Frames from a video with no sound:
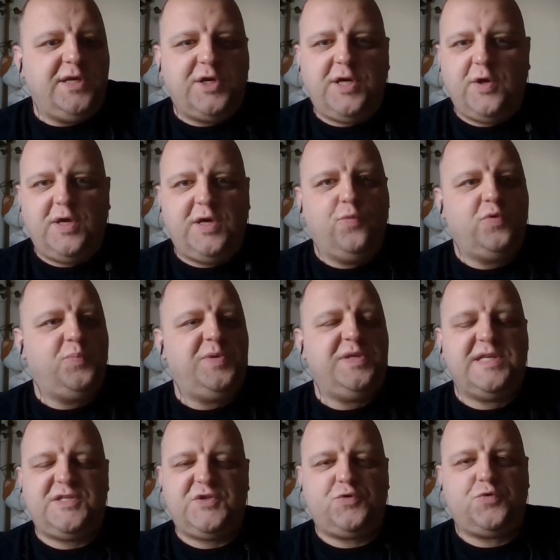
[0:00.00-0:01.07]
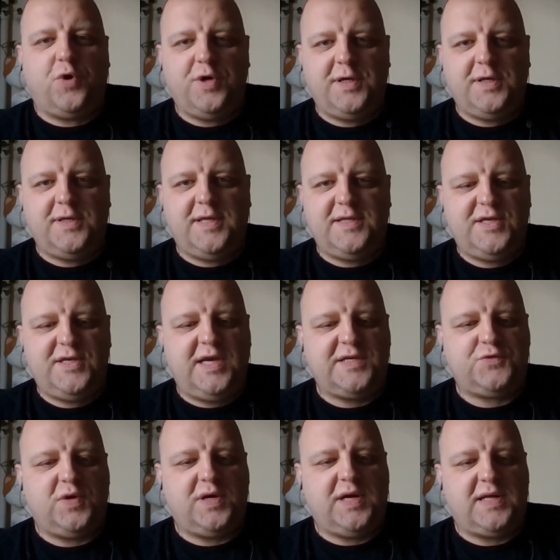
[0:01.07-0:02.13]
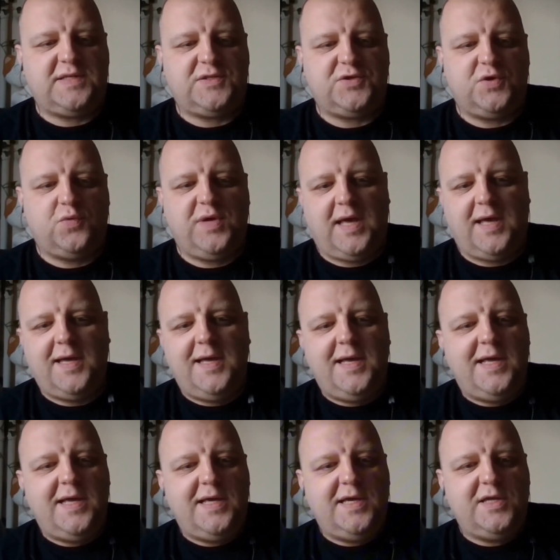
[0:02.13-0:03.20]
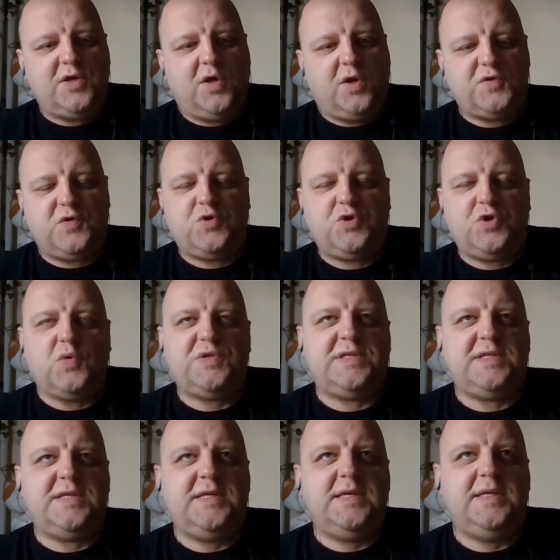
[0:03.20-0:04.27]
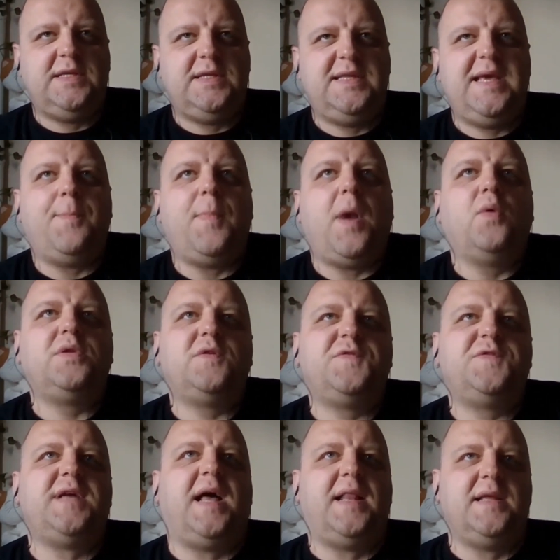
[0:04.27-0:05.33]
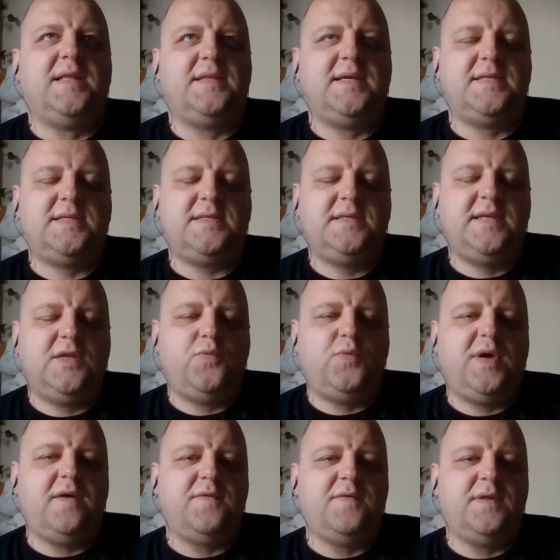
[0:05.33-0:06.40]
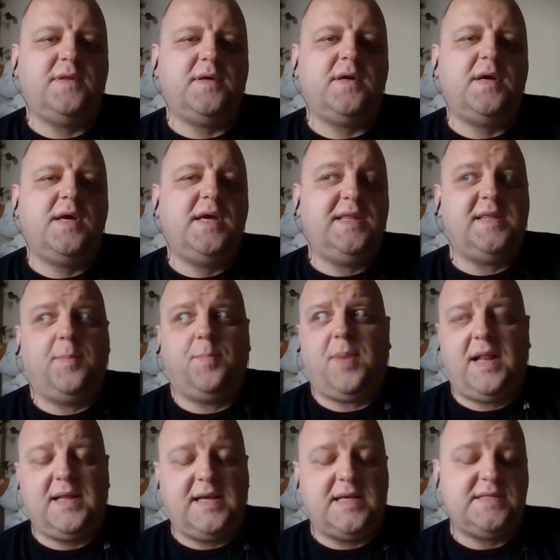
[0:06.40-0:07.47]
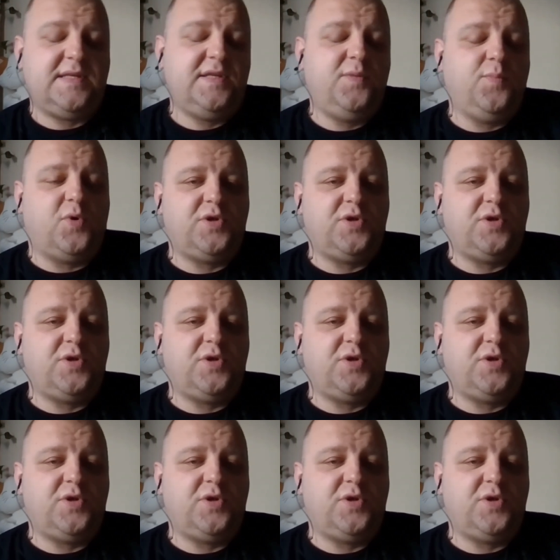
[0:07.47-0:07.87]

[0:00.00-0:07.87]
year, he would be destroying the Ekstraklasa. So it also shows the amount of talent that we have in the Balkans and in